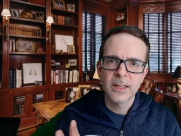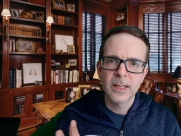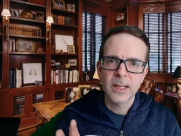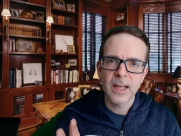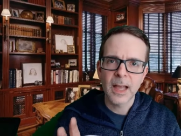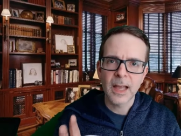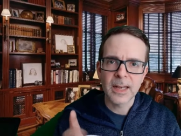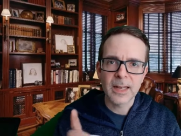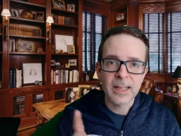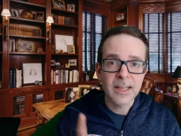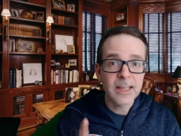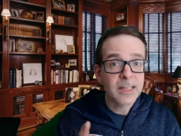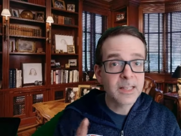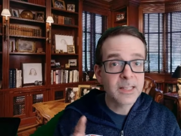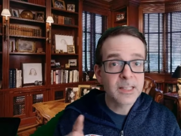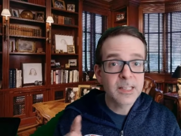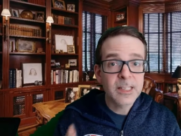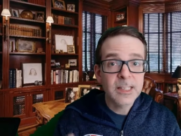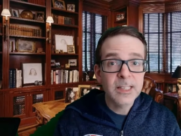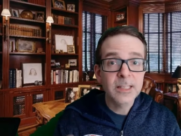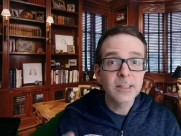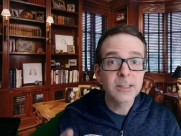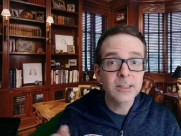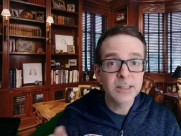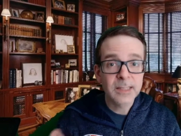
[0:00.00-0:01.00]
and He is
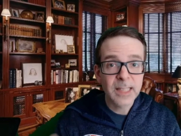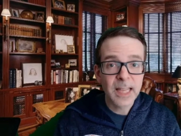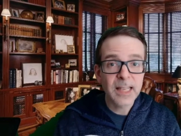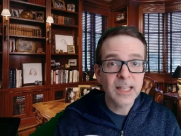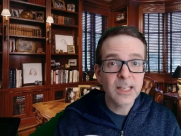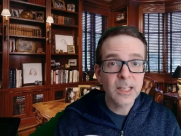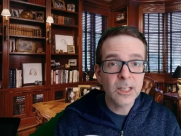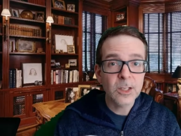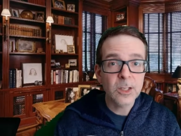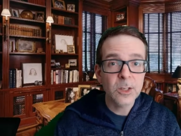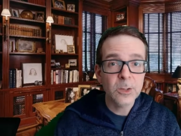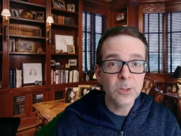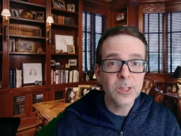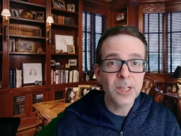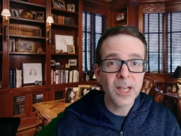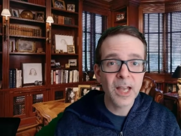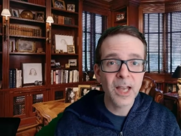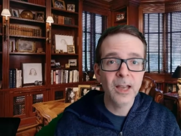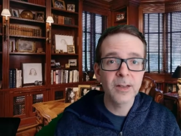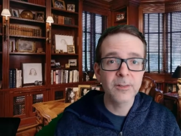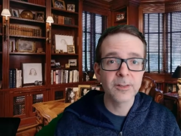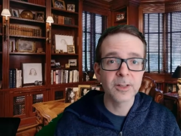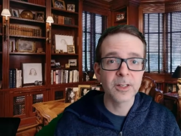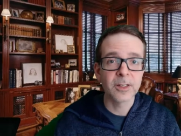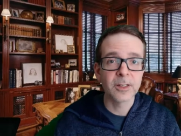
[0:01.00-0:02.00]
still taking you to
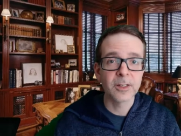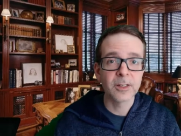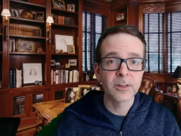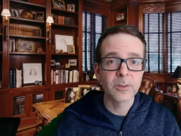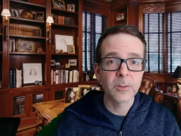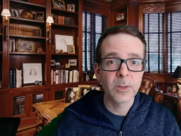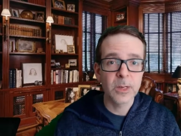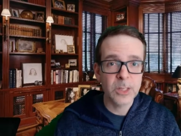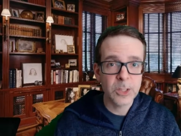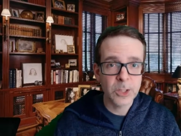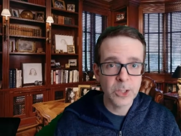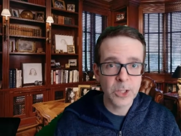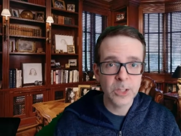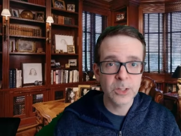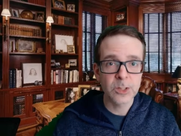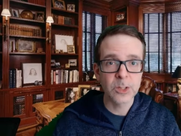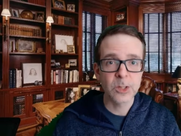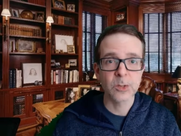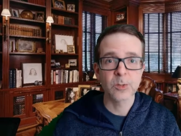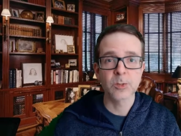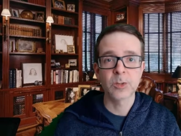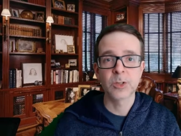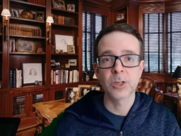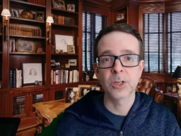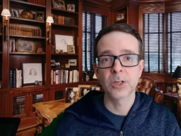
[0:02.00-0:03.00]
heaven when
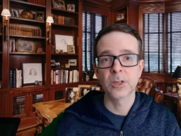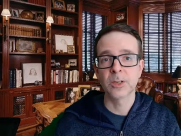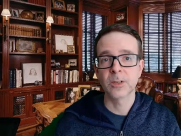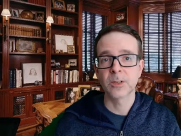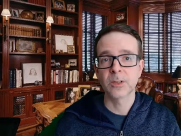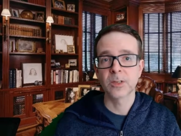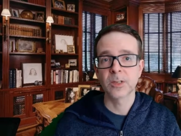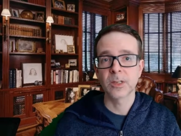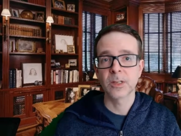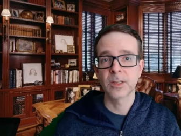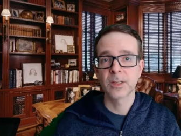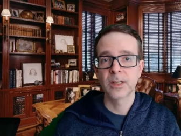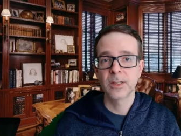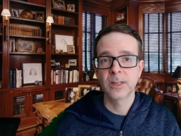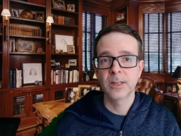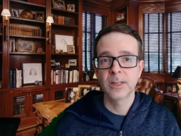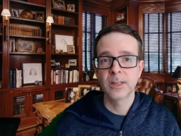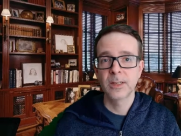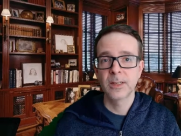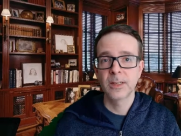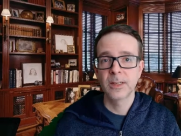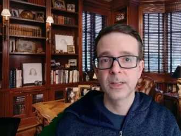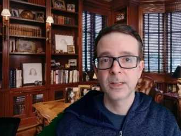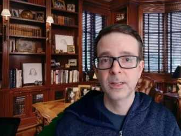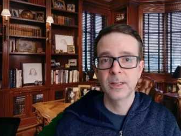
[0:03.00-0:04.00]
Jesus returns.
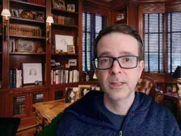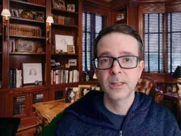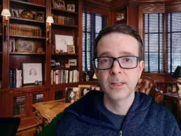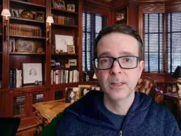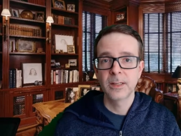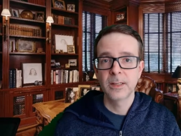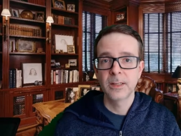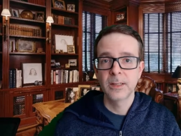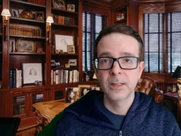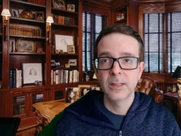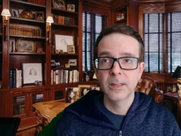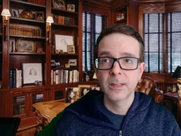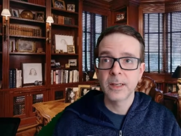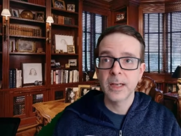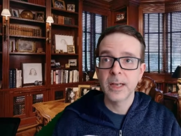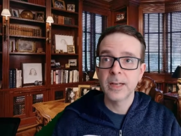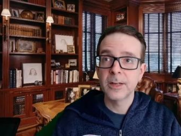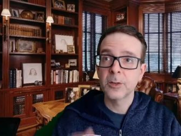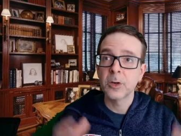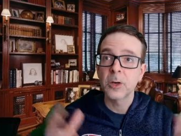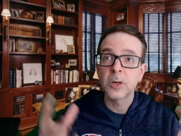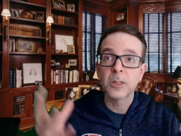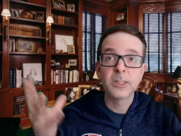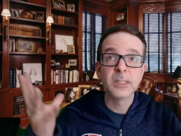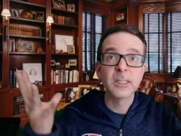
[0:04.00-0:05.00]
And
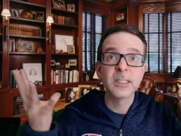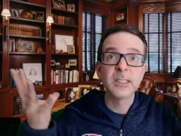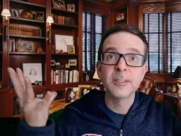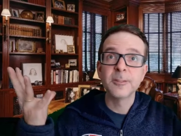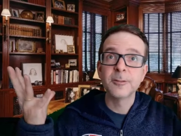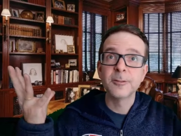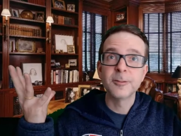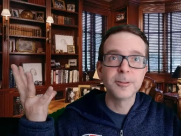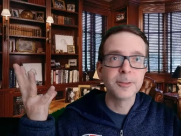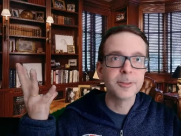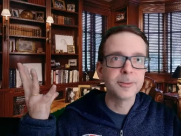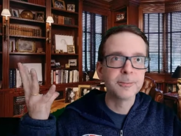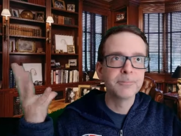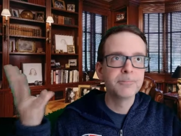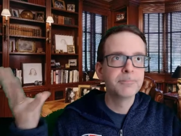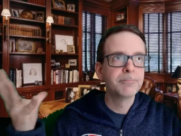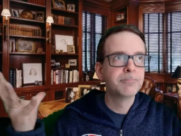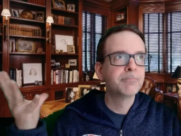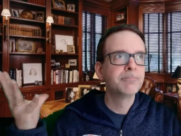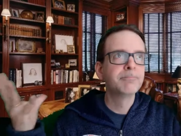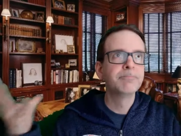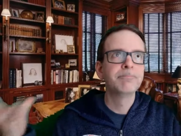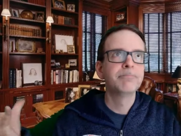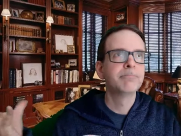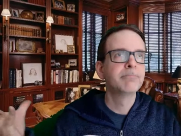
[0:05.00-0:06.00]
all of
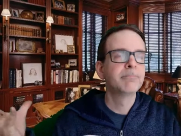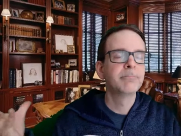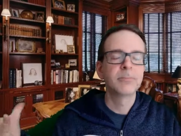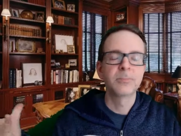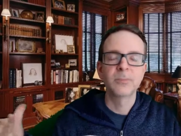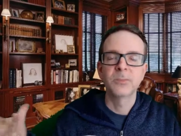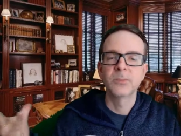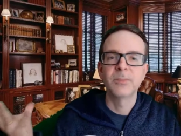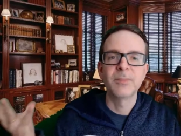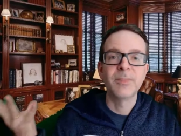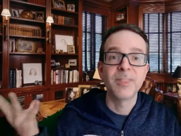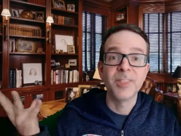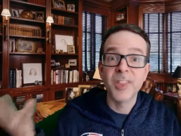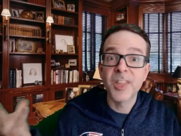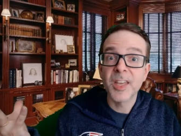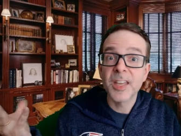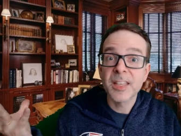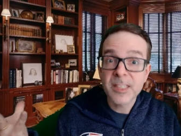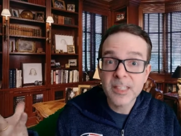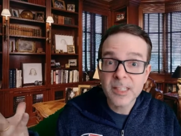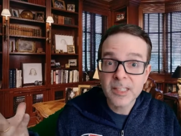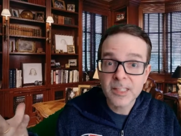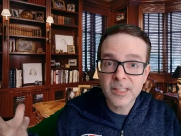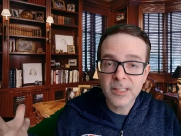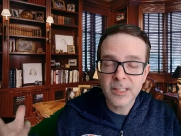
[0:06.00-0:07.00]

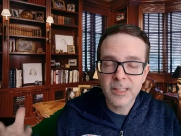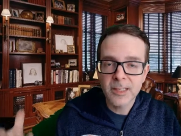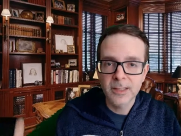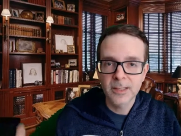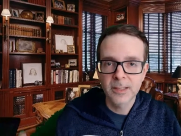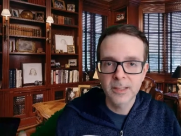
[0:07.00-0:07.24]
this